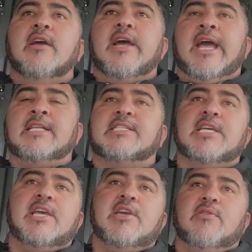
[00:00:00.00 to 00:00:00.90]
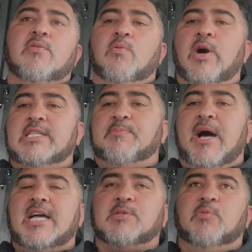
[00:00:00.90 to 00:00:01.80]
and see what's
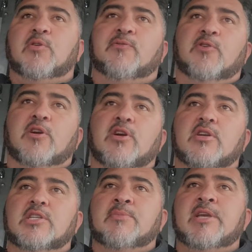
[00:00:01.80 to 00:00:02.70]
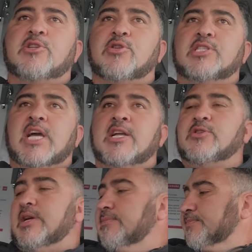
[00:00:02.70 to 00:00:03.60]
possible for Demetrius Andre.